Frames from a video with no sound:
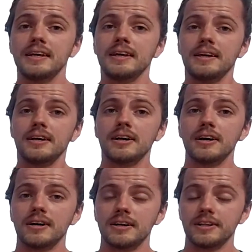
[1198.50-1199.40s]

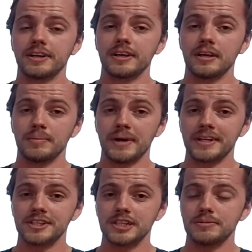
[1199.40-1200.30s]
until I can get back in
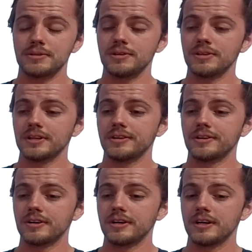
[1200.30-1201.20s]
shape to do that longer.